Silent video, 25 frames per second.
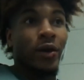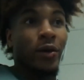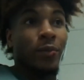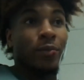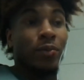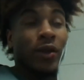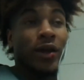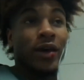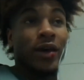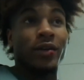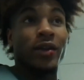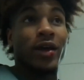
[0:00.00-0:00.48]

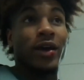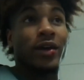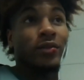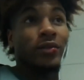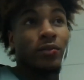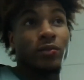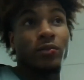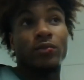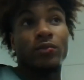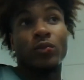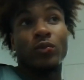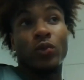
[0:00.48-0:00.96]
playing like
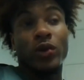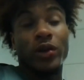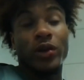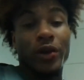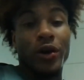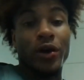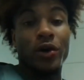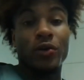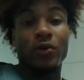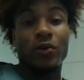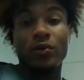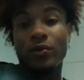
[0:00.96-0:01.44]
we
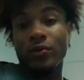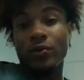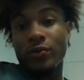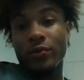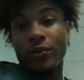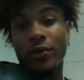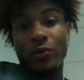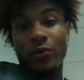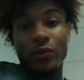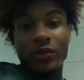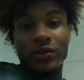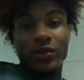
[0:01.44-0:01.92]
know
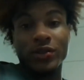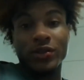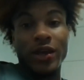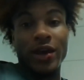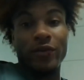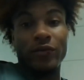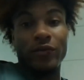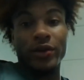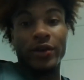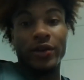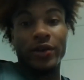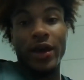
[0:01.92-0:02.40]
and we see
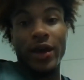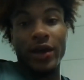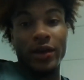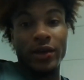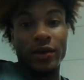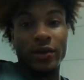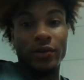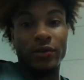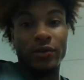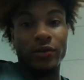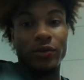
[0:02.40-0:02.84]
every day,